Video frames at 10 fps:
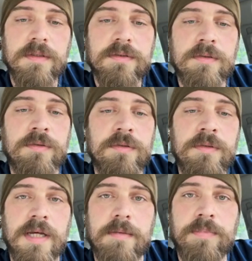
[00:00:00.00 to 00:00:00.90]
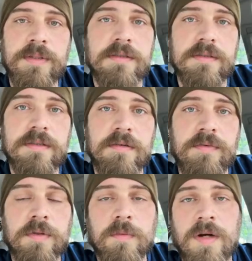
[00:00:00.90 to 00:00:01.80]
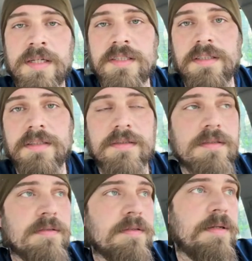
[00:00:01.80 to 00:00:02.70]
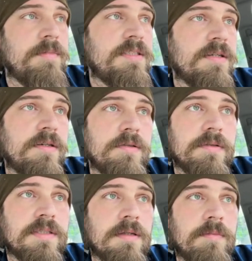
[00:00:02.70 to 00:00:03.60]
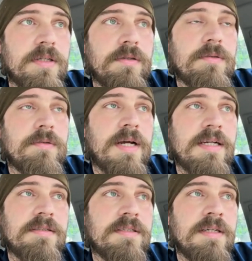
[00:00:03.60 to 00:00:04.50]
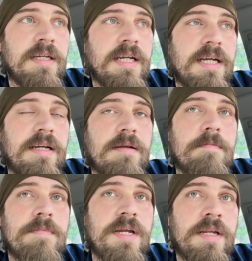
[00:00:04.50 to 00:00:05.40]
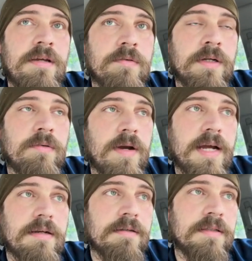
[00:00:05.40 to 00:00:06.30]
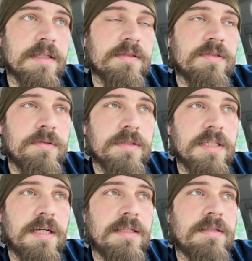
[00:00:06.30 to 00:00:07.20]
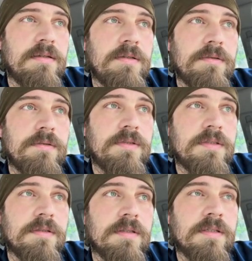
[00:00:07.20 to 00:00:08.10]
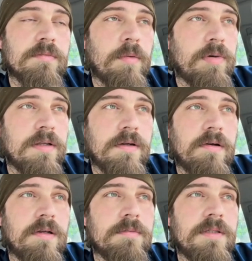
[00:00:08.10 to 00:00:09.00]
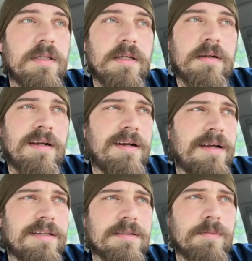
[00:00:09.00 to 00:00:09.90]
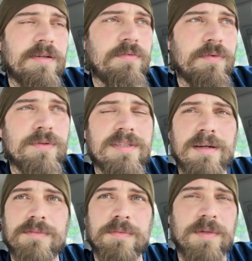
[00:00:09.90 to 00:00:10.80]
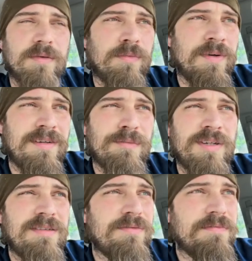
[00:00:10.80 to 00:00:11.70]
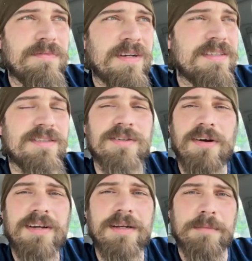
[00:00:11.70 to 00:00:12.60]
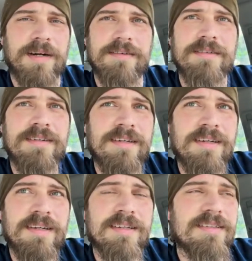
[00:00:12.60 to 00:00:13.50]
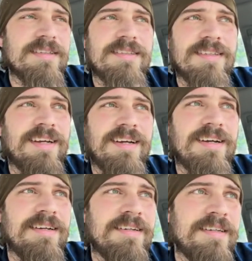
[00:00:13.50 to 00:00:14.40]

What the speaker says: So do that, please. If you're watching this, let me tell you, as somebody who has an immediate regret, like as soon as I got the news, because my brother called me and I had to ask him like 4 times, I'm like, what are you fucking talking about? Nuh-uh.